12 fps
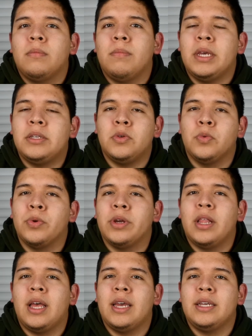makes you
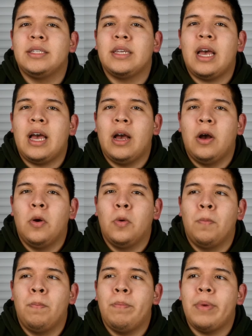realize
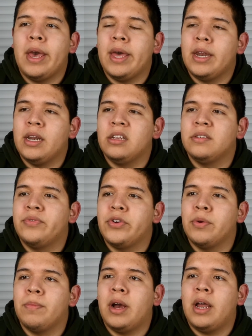how bad it is for
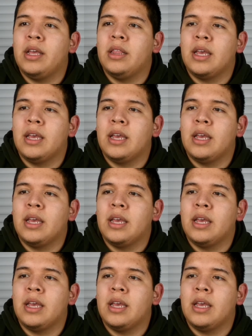your body.